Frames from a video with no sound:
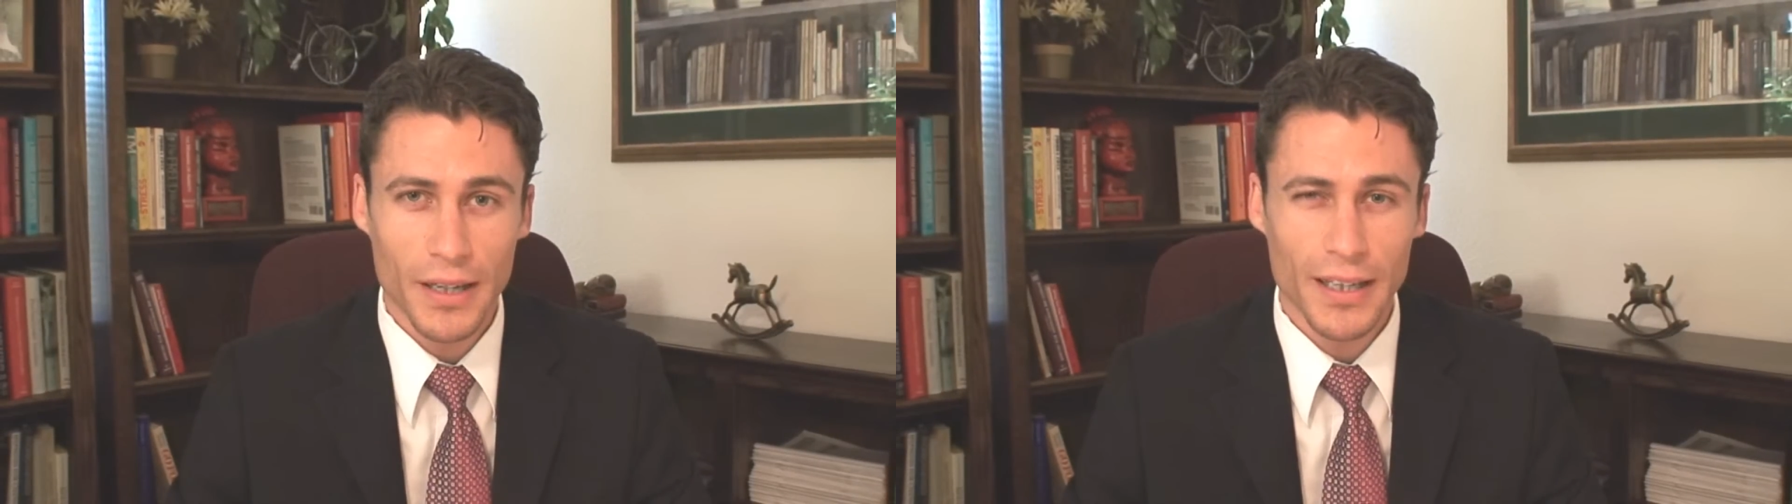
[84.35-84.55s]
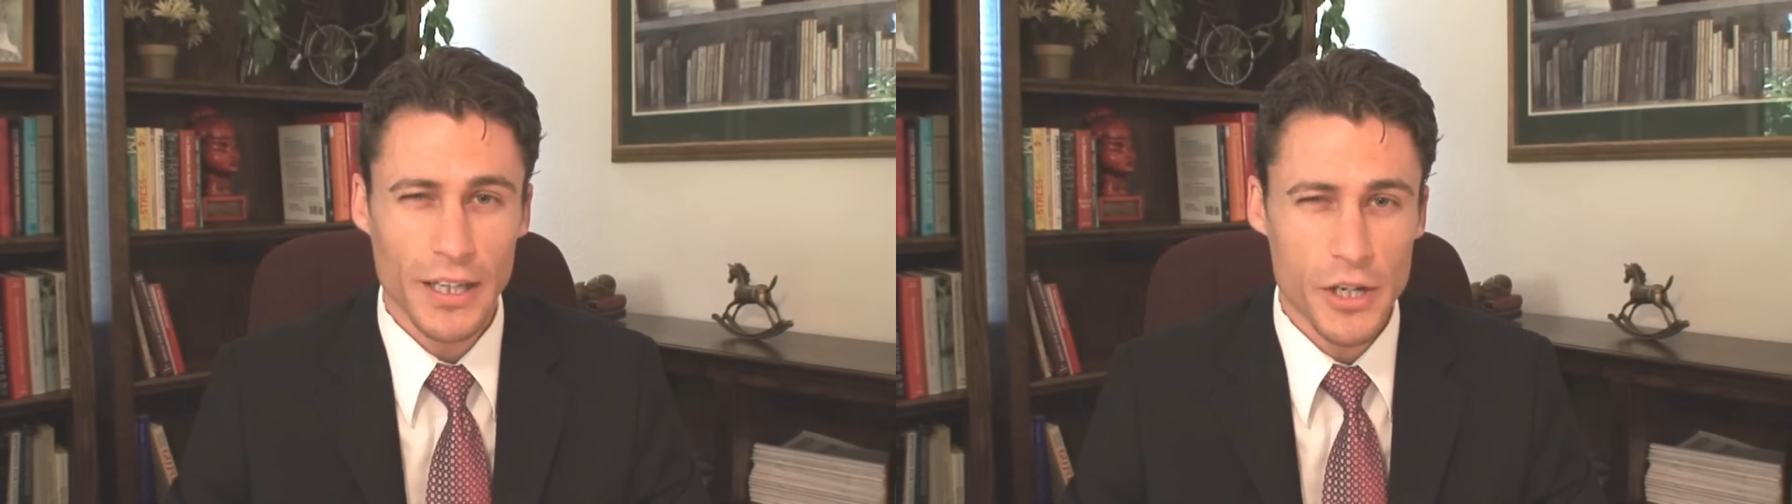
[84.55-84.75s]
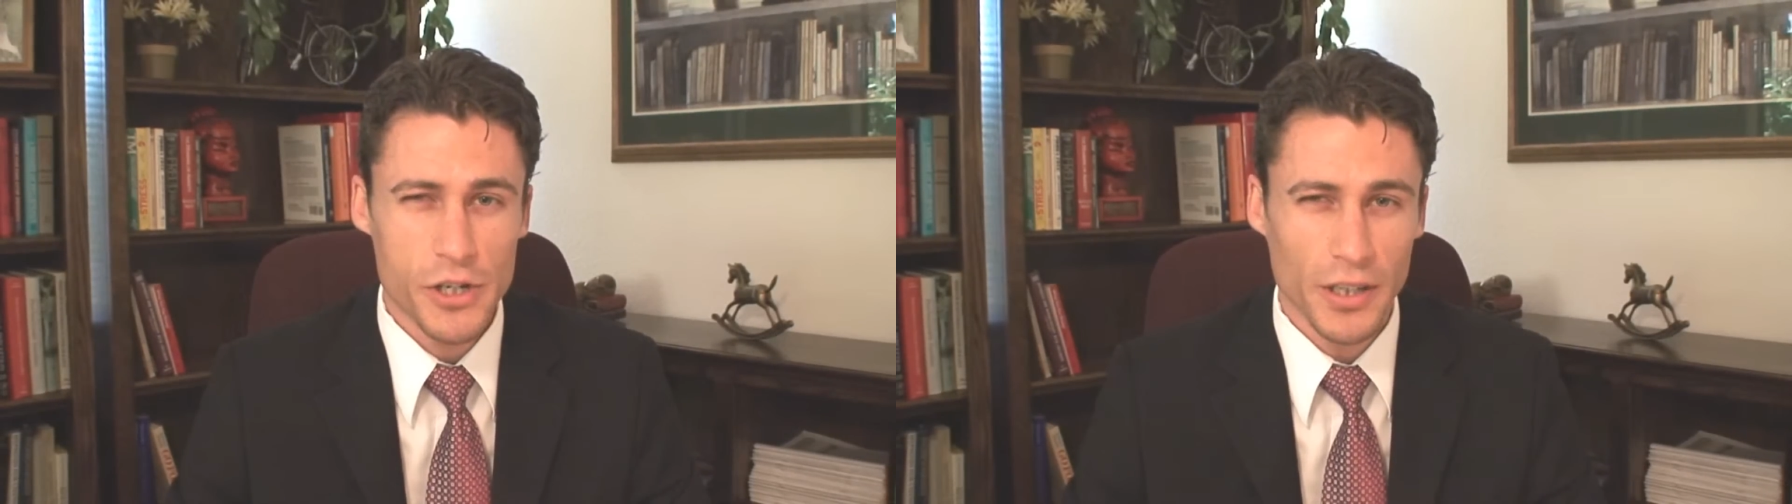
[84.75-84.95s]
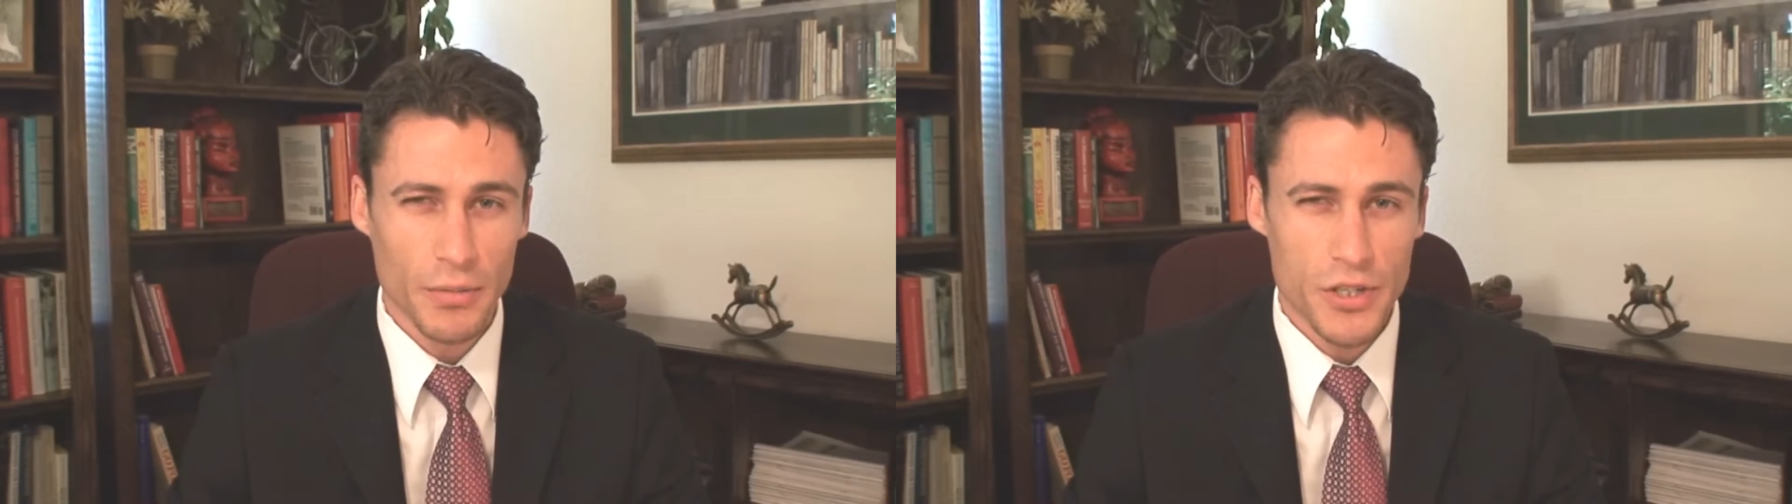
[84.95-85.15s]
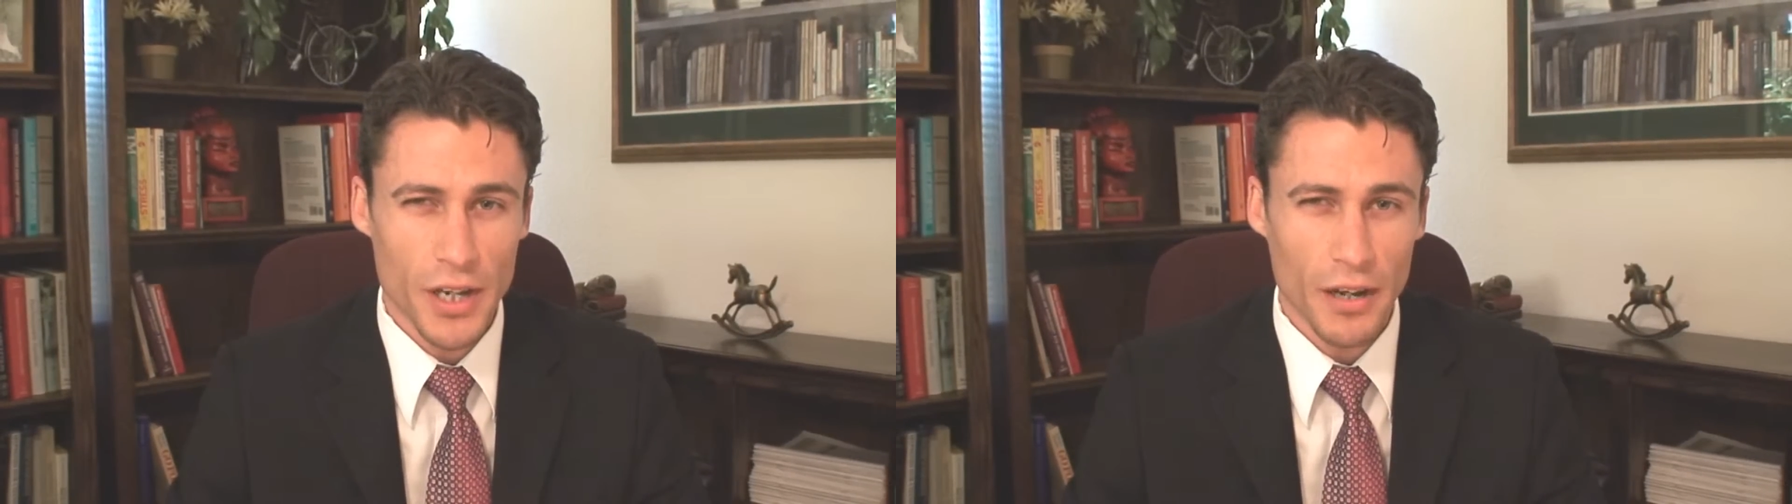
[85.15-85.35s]
a clinician
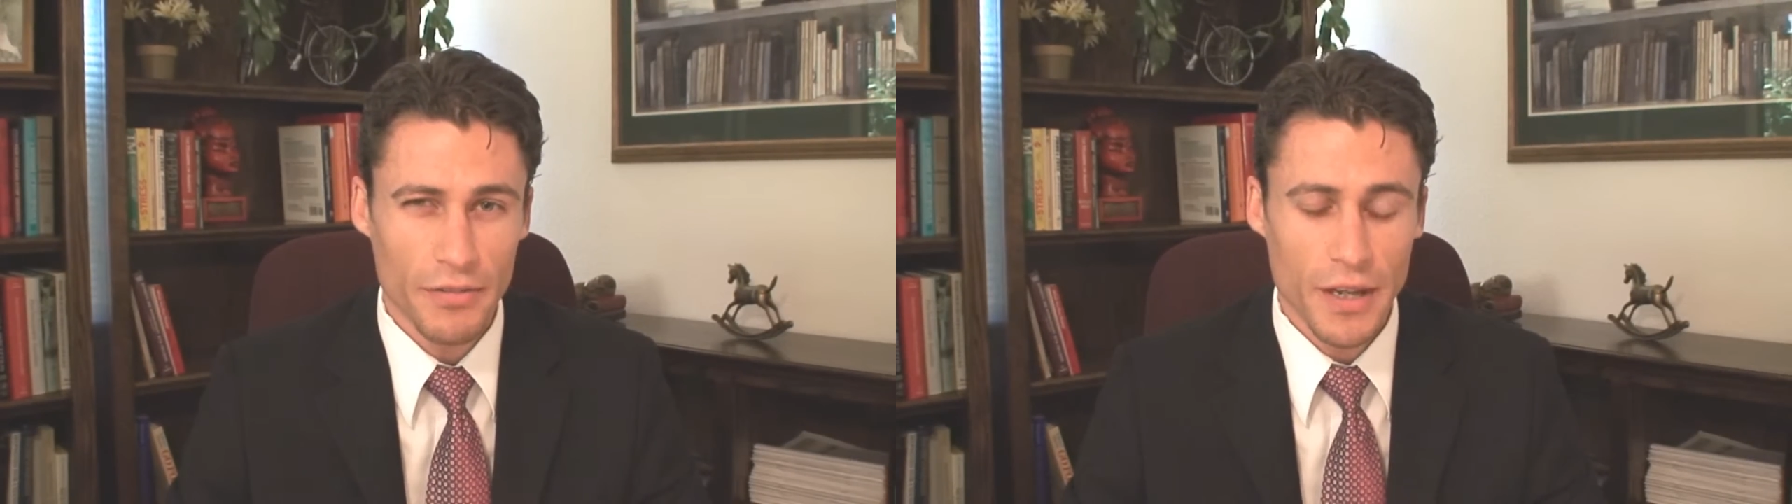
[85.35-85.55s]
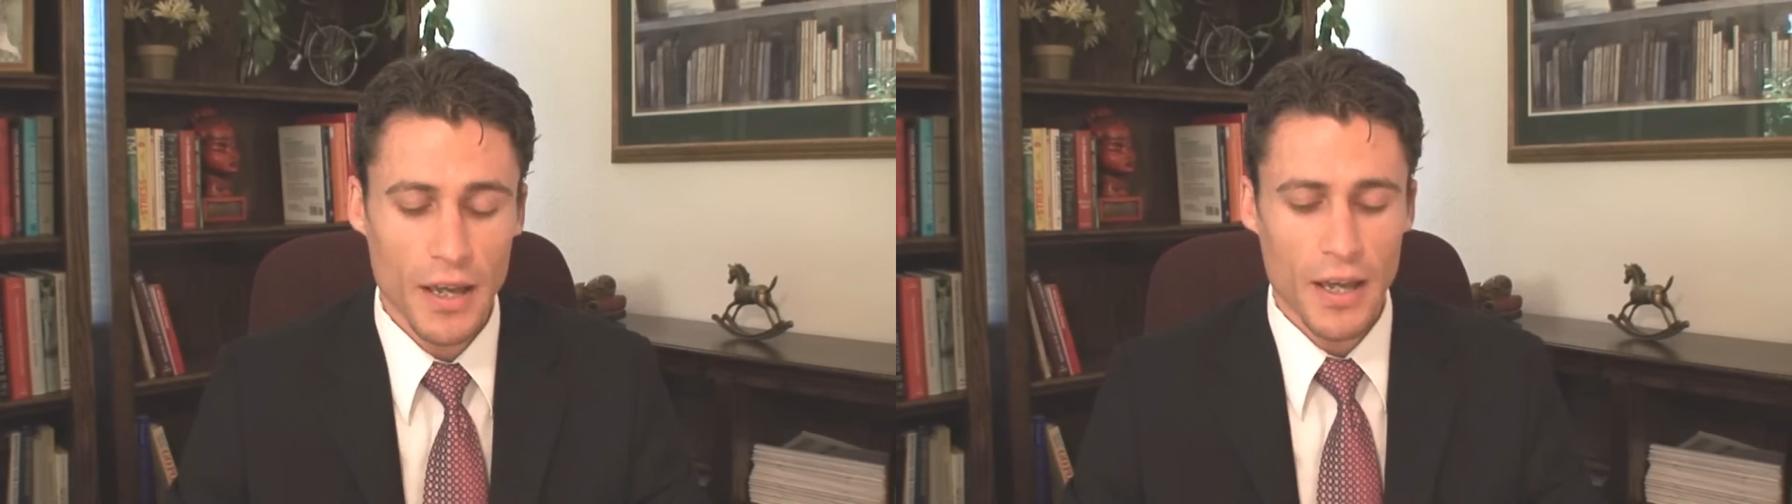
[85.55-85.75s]
himself.